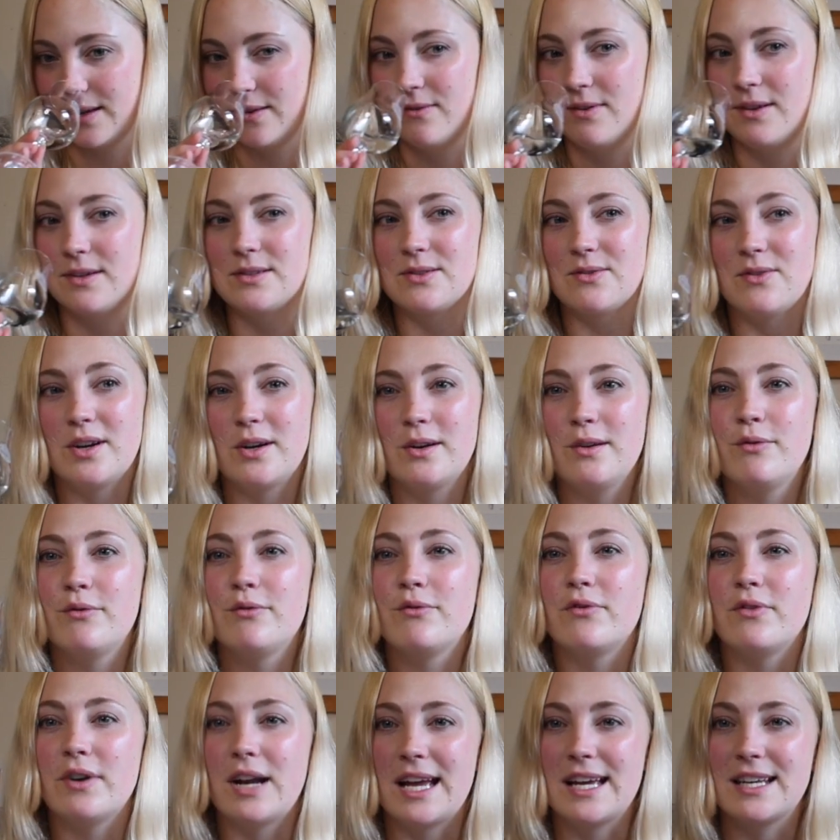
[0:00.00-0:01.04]
Feels very
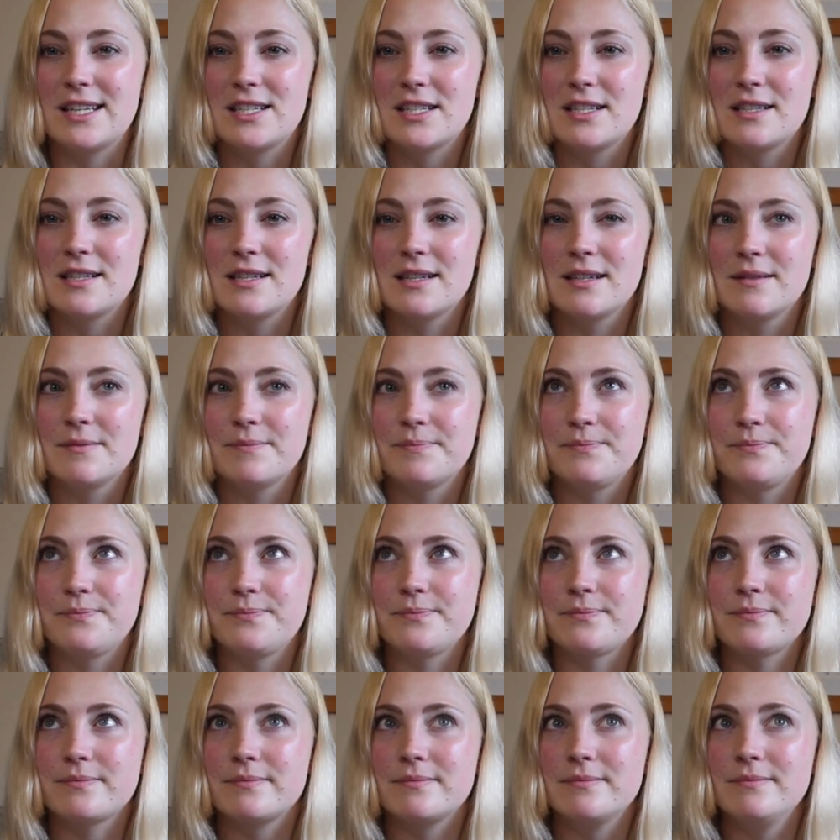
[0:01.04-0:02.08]
fresh.
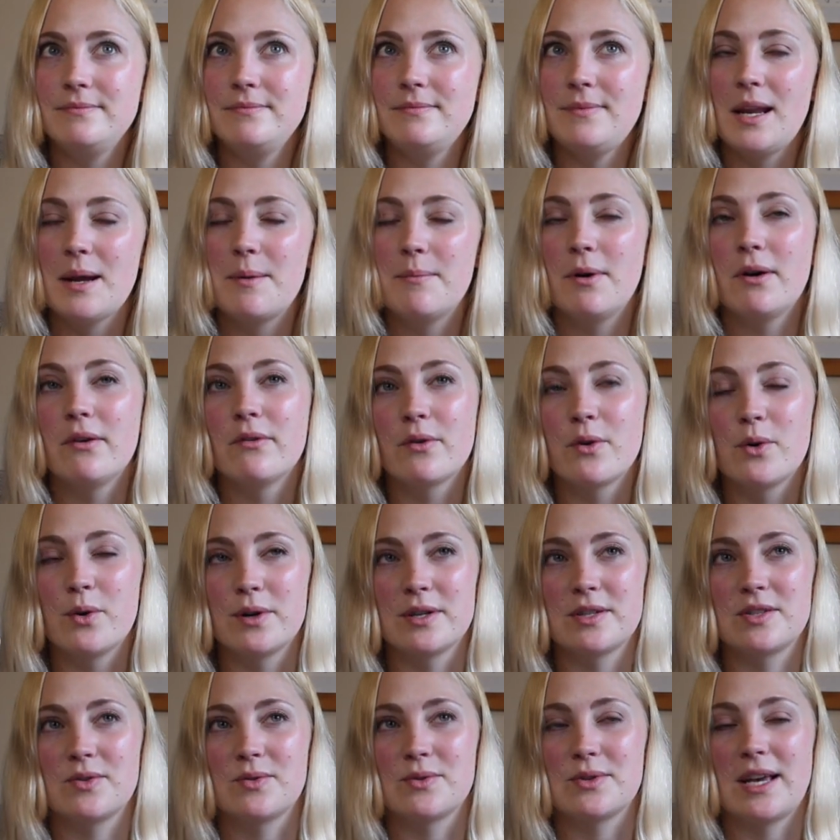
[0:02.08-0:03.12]
But of
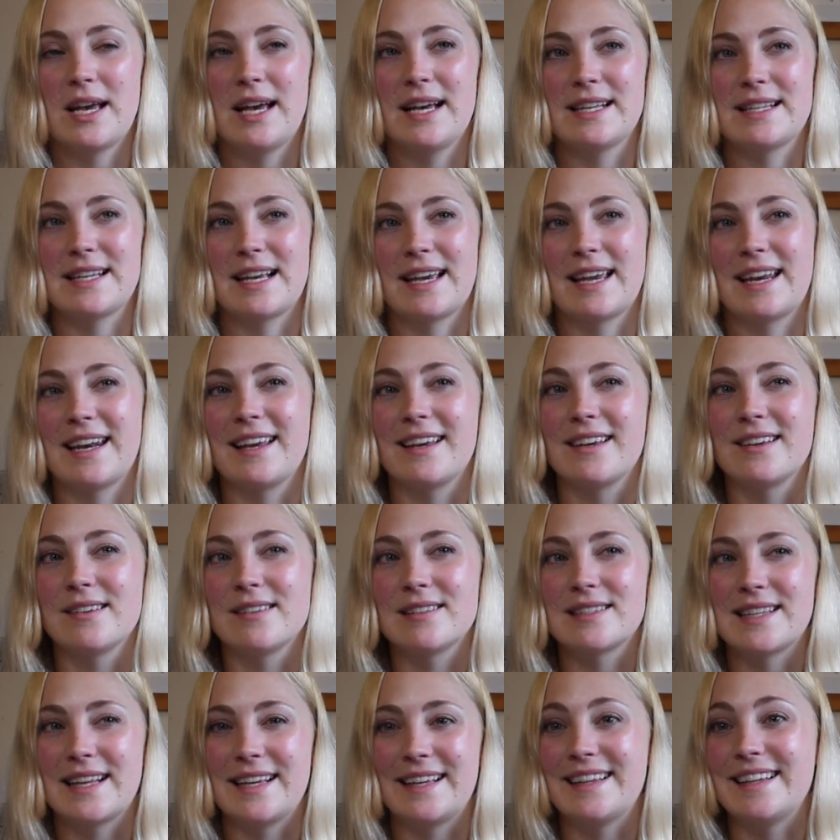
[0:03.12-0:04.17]
course also has that kind
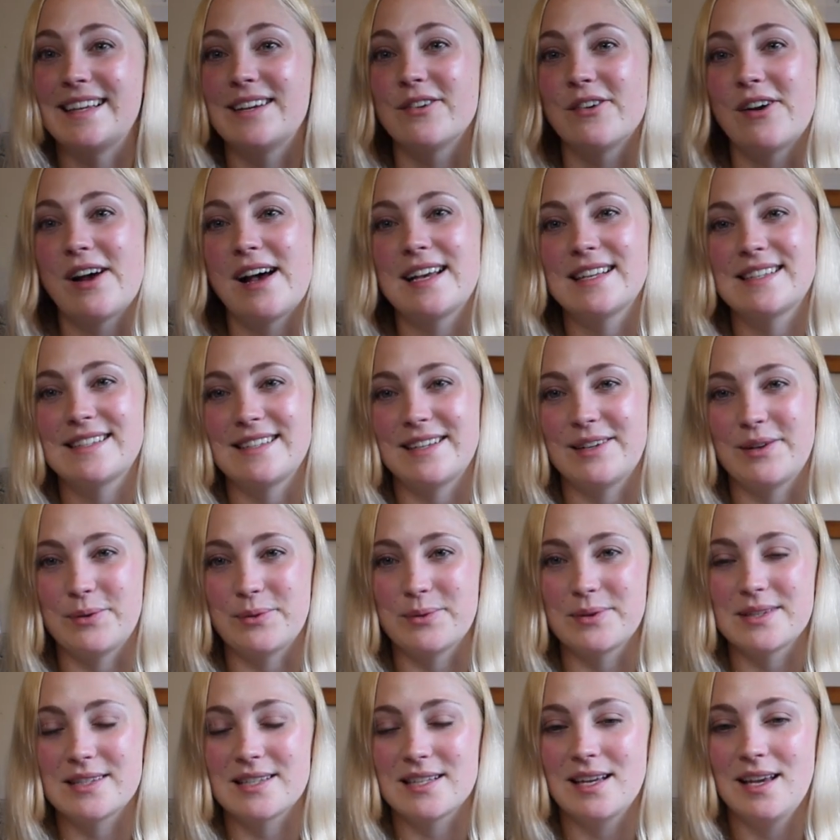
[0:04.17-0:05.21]
of slightly grassy
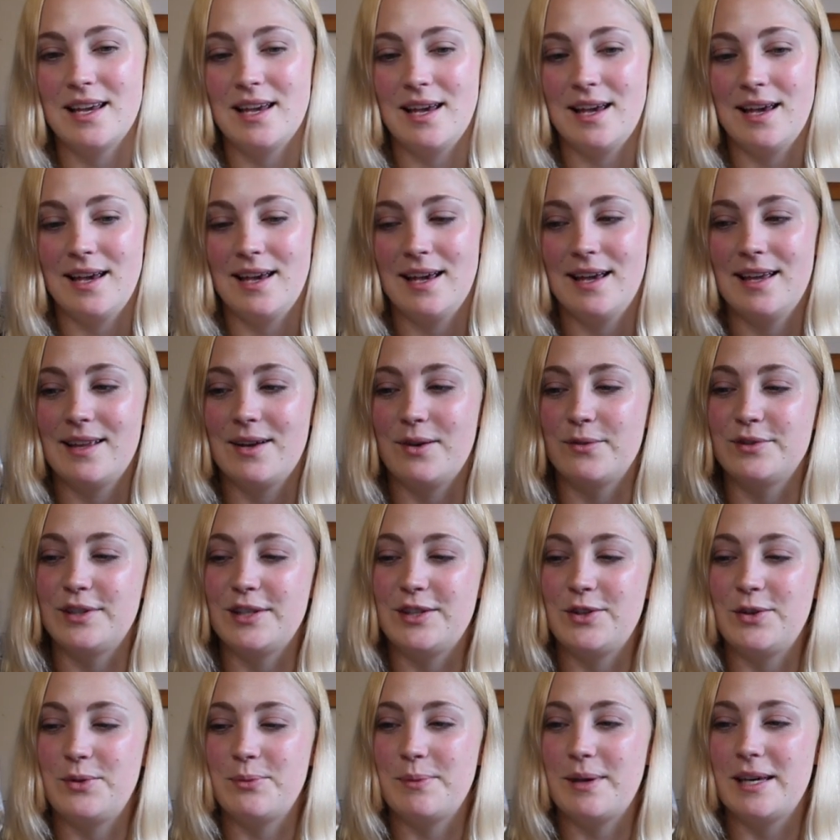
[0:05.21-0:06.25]
notes of the
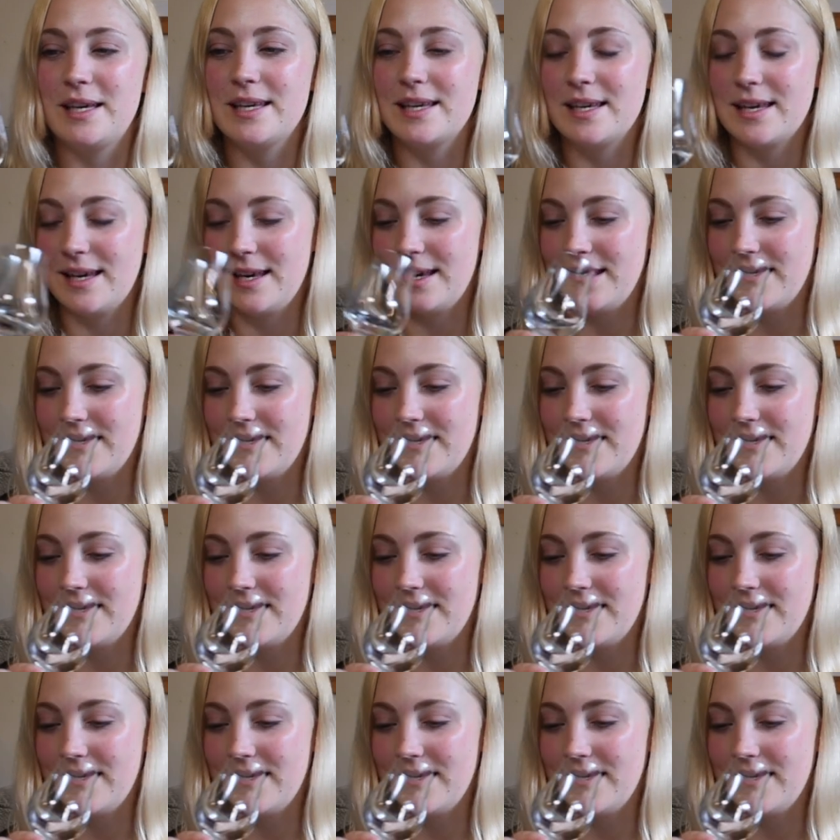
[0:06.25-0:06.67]
new make.